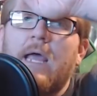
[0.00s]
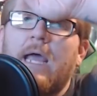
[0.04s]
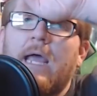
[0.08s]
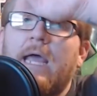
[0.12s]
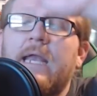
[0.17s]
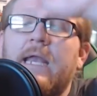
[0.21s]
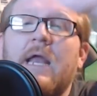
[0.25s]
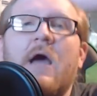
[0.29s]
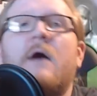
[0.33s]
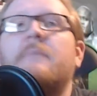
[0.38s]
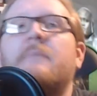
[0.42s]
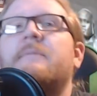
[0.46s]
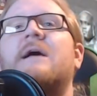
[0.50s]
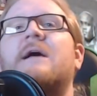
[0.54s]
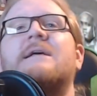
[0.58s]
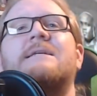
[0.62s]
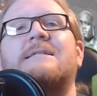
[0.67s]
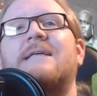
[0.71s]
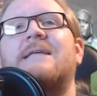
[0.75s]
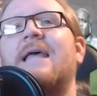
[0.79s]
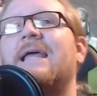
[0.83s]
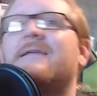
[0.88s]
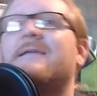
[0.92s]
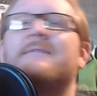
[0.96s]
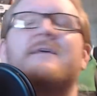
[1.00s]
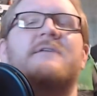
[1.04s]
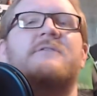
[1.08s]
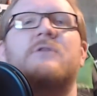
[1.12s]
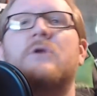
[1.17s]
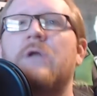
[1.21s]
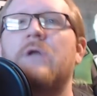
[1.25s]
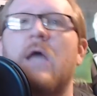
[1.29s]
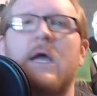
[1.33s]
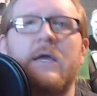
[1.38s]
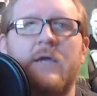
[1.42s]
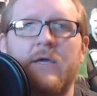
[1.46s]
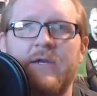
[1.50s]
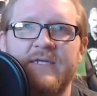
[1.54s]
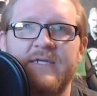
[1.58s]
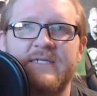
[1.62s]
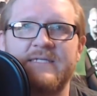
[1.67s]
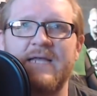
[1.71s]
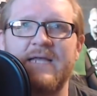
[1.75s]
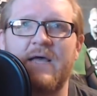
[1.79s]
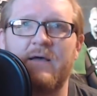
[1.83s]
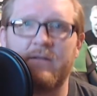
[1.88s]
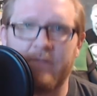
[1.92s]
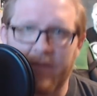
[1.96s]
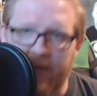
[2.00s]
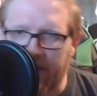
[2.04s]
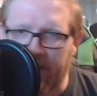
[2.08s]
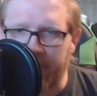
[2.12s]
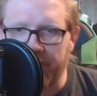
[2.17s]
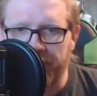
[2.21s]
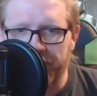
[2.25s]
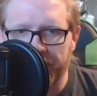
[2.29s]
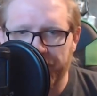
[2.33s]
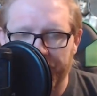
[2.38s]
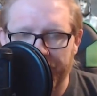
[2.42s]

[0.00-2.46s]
And I'm not saying that they're not going to sell any.